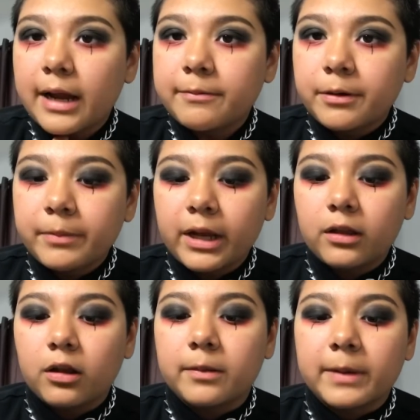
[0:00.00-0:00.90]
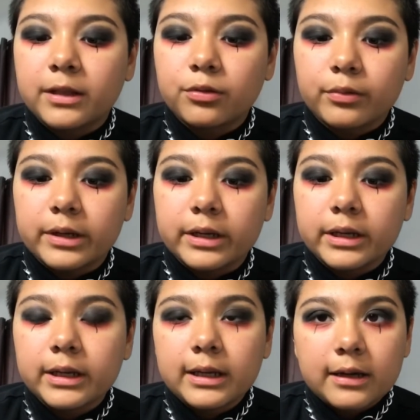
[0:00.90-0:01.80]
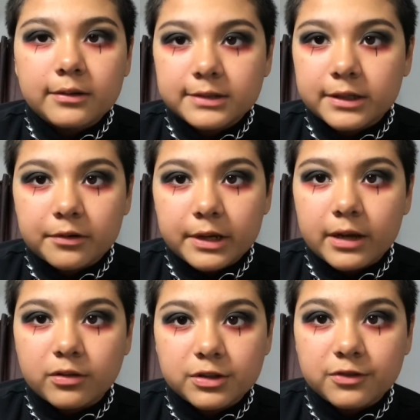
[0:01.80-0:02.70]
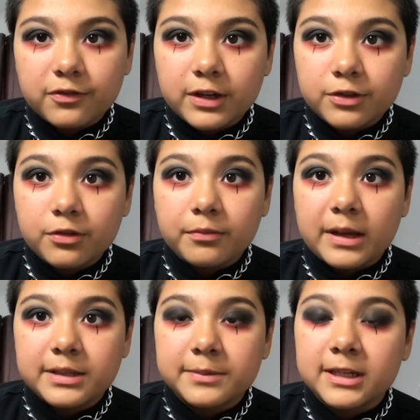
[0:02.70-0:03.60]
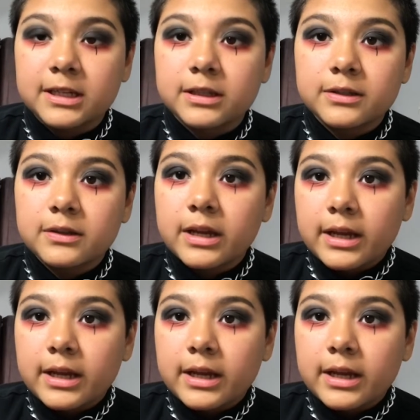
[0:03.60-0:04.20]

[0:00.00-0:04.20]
I put my alarm at 3. I was like, okay, I'll just finish the rest, because